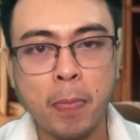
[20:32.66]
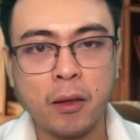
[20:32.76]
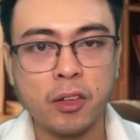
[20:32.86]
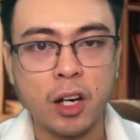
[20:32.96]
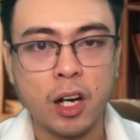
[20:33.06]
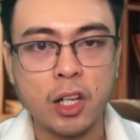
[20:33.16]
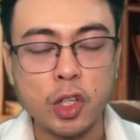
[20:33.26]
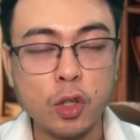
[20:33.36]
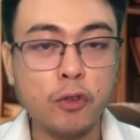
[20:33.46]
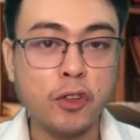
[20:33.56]
The
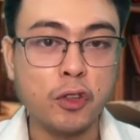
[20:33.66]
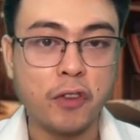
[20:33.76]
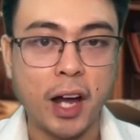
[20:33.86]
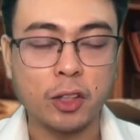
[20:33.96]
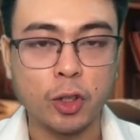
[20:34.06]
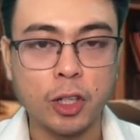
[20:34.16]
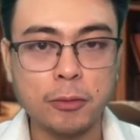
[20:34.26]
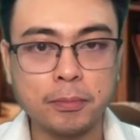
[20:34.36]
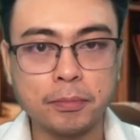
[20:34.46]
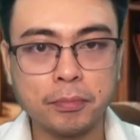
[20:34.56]
new view factor,
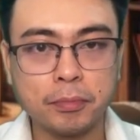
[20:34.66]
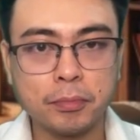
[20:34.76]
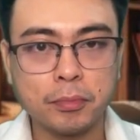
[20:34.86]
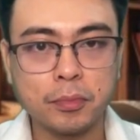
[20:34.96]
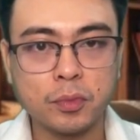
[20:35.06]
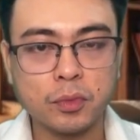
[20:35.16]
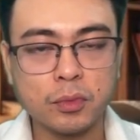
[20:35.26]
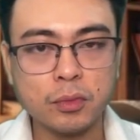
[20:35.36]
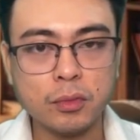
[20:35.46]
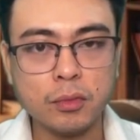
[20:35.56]

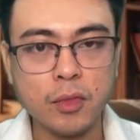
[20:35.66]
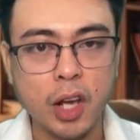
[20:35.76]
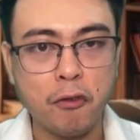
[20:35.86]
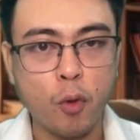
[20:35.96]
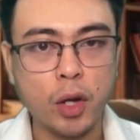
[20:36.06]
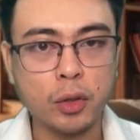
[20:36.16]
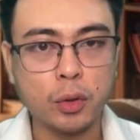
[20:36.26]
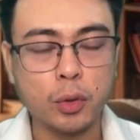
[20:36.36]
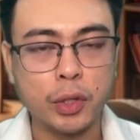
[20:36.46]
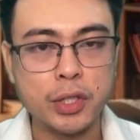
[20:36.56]

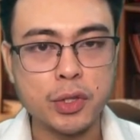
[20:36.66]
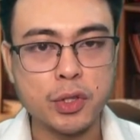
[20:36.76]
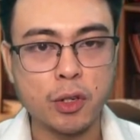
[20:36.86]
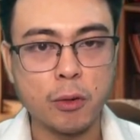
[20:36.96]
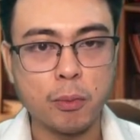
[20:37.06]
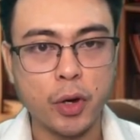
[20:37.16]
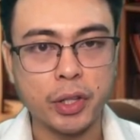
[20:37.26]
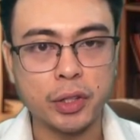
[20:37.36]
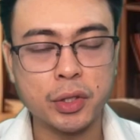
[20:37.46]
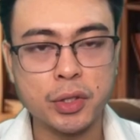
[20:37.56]
F12, is
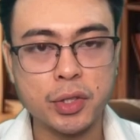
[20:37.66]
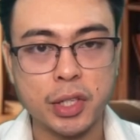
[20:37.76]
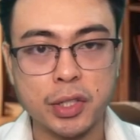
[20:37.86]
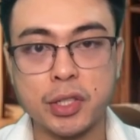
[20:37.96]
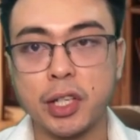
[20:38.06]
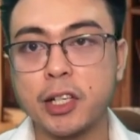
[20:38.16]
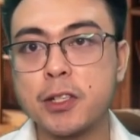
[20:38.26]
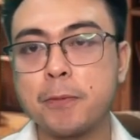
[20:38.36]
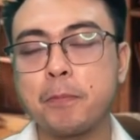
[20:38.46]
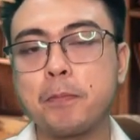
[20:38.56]

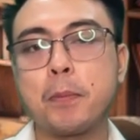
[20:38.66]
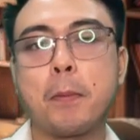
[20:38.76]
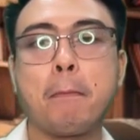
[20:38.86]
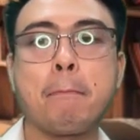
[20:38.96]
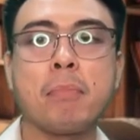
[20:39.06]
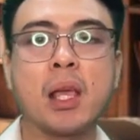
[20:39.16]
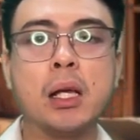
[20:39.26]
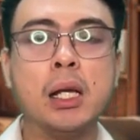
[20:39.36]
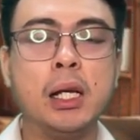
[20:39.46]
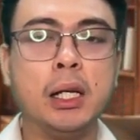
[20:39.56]
0.66.
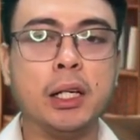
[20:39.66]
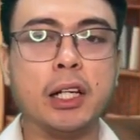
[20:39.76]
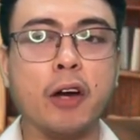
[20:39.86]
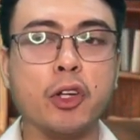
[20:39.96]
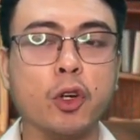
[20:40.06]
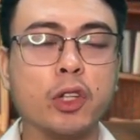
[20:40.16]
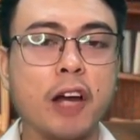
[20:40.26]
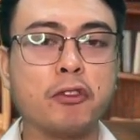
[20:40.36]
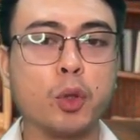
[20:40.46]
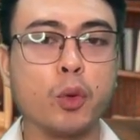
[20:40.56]
Now, you don't
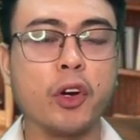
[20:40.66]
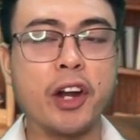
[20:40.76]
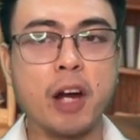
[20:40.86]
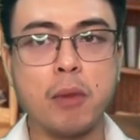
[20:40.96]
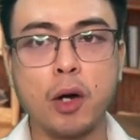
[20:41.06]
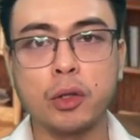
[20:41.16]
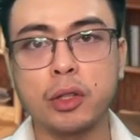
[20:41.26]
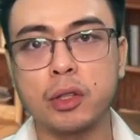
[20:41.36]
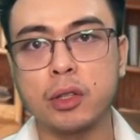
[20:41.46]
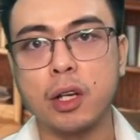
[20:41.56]
have to worry about
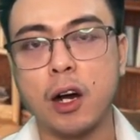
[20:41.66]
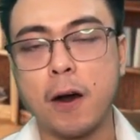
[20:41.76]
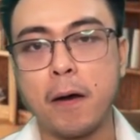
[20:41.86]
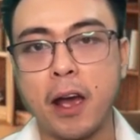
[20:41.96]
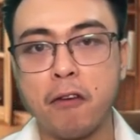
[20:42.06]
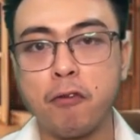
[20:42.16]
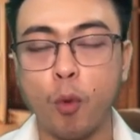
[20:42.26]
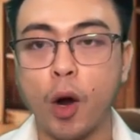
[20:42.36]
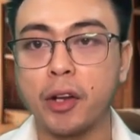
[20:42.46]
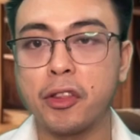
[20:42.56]

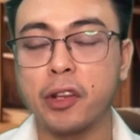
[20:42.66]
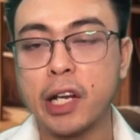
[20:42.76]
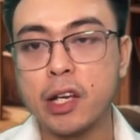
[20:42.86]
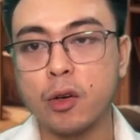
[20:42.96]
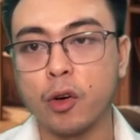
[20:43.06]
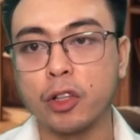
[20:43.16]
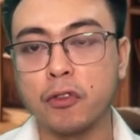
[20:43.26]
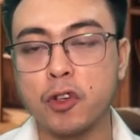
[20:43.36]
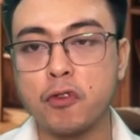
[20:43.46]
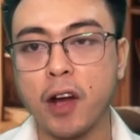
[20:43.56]
F13 or the
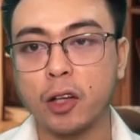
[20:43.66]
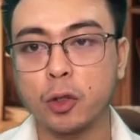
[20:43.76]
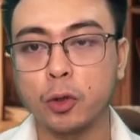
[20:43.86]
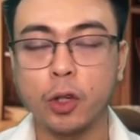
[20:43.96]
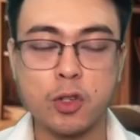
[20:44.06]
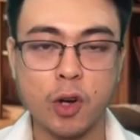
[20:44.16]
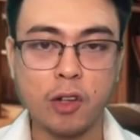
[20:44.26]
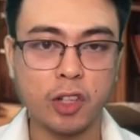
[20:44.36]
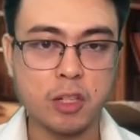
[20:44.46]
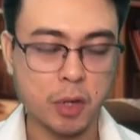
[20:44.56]
view factor to the
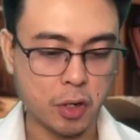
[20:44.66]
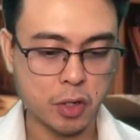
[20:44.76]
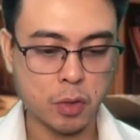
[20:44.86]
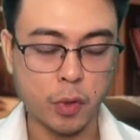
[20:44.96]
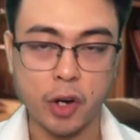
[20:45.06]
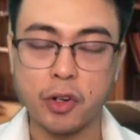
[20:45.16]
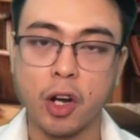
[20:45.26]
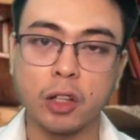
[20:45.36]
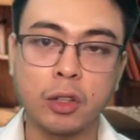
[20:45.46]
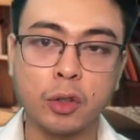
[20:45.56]
surroundings because we are
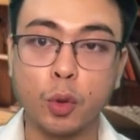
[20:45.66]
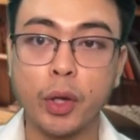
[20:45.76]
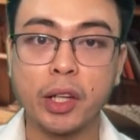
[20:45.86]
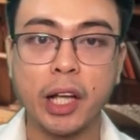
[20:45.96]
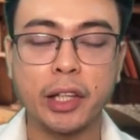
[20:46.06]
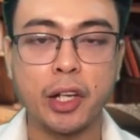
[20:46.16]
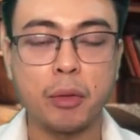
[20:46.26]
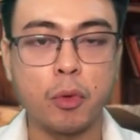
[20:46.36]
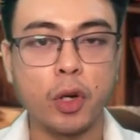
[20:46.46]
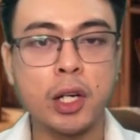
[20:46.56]
not doing that
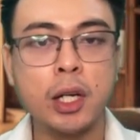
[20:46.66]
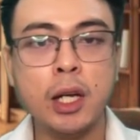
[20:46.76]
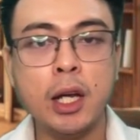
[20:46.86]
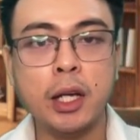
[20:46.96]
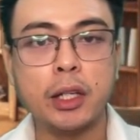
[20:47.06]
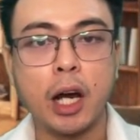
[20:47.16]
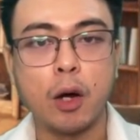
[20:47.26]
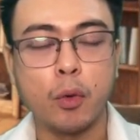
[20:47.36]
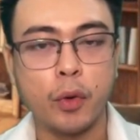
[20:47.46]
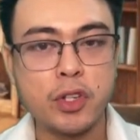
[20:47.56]
anymore. Now,
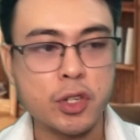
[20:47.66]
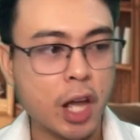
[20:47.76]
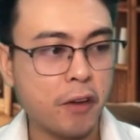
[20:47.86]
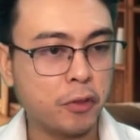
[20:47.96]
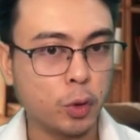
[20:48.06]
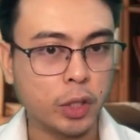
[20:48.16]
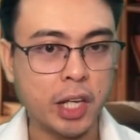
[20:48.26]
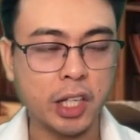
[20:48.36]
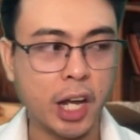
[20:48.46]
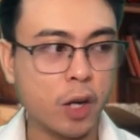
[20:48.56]
we just have to
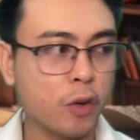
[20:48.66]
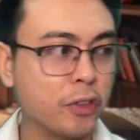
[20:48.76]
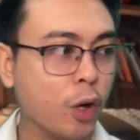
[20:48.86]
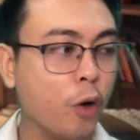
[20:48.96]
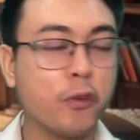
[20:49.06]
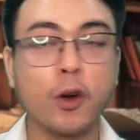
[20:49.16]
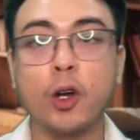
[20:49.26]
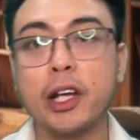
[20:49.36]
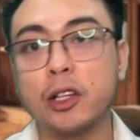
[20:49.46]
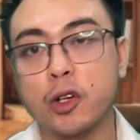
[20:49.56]
take care of the
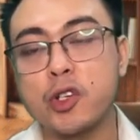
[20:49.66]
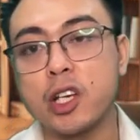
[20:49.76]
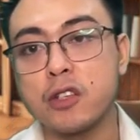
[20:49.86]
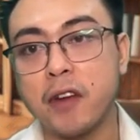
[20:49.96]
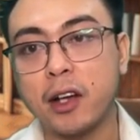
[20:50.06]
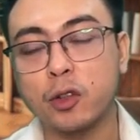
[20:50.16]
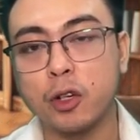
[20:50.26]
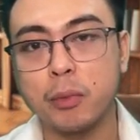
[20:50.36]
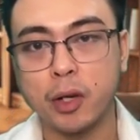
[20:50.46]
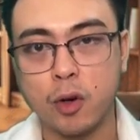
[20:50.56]
overall interchange factor
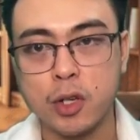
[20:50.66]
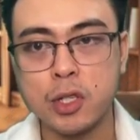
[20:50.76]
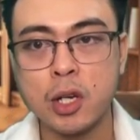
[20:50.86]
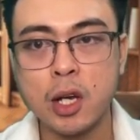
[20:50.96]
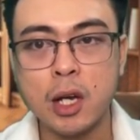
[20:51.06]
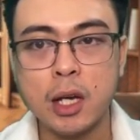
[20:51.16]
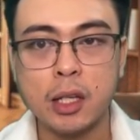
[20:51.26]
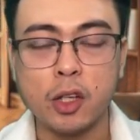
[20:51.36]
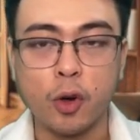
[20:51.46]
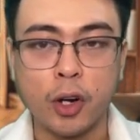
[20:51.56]
because
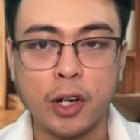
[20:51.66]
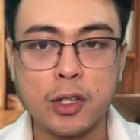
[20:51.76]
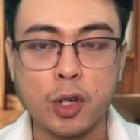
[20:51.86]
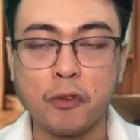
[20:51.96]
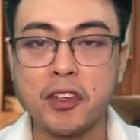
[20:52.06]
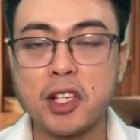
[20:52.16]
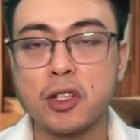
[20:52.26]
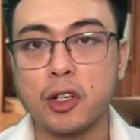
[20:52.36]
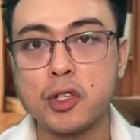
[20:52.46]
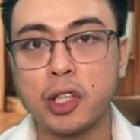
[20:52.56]
your surfaces
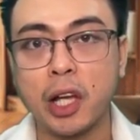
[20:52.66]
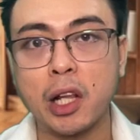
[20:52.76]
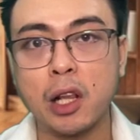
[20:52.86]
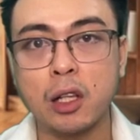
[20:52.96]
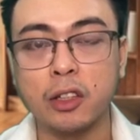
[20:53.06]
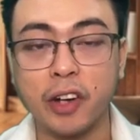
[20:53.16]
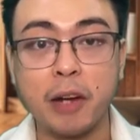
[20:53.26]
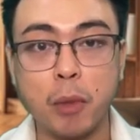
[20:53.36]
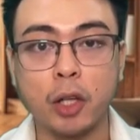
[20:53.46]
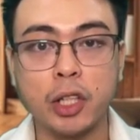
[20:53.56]
are still gray
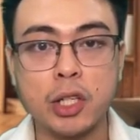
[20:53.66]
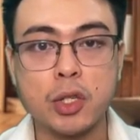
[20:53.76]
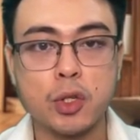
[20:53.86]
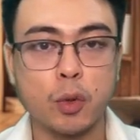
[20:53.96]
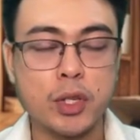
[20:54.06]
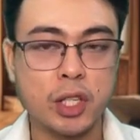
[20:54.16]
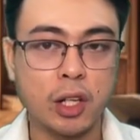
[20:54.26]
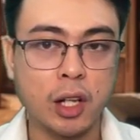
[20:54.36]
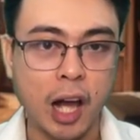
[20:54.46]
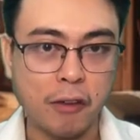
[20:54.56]
bodies. So we
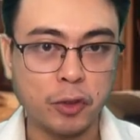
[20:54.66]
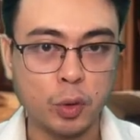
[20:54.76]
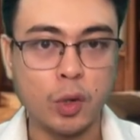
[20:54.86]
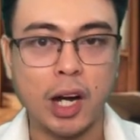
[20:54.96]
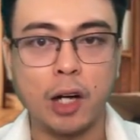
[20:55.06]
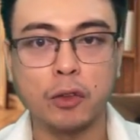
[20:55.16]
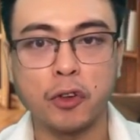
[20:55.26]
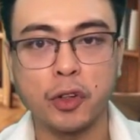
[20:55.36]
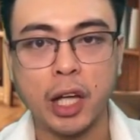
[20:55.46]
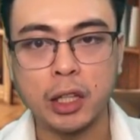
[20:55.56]
still have to account
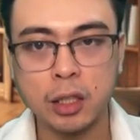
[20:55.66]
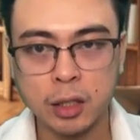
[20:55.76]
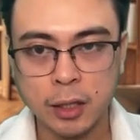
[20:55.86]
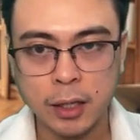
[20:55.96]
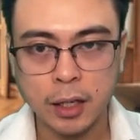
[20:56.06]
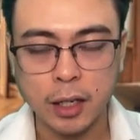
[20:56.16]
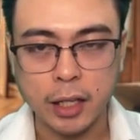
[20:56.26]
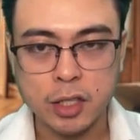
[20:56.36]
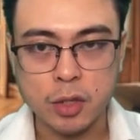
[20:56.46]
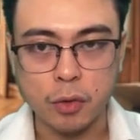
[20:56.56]
for that.
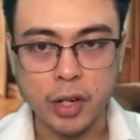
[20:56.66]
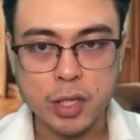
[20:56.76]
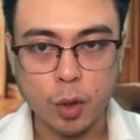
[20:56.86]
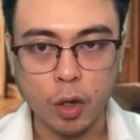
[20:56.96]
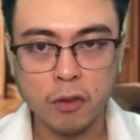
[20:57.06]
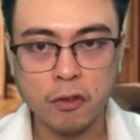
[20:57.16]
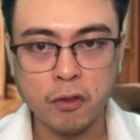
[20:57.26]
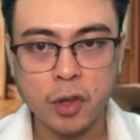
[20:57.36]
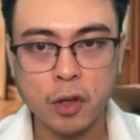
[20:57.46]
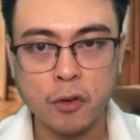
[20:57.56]
Let's resolve
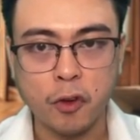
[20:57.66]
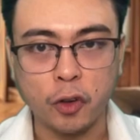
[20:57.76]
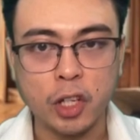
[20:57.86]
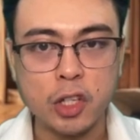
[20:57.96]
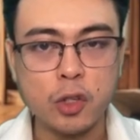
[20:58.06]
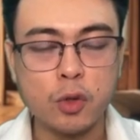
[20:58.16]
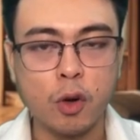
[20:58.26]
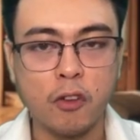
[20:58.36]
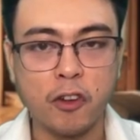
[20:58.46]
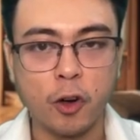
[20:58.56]
for the new
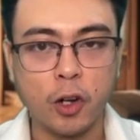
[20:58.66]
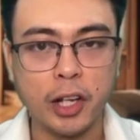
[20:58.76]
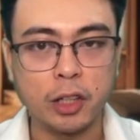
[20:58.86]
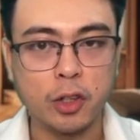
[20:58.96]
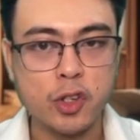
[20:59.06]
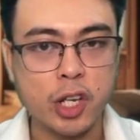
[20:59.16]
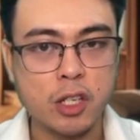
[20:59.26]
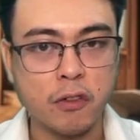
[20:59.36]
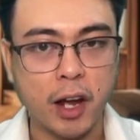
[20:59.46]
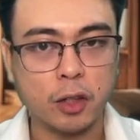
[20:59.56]
overall
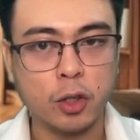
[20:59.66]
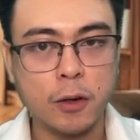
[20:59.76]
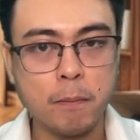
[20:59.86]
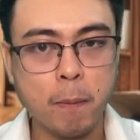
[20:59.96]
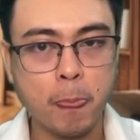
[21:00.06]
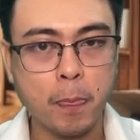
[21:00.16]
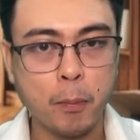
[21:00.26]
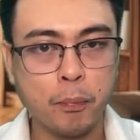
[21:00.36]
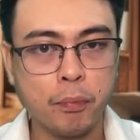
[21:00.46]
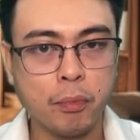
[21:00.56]
interchange factor.
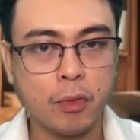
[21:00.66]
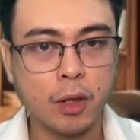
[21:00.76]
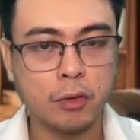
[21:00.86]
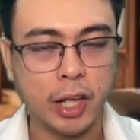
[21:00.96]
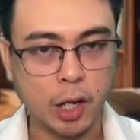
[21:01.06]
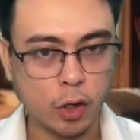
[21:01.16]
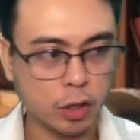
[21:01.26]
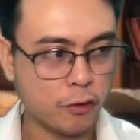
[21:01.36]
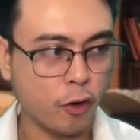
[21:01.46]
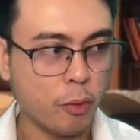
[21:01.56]
Take a look at
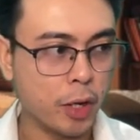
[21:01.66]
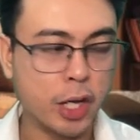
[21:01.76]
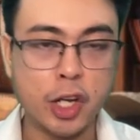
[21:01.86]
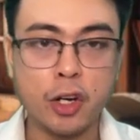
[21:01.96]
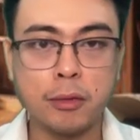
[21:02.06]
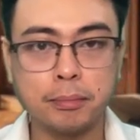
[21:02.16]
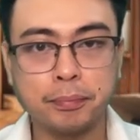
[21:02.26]
the formula here.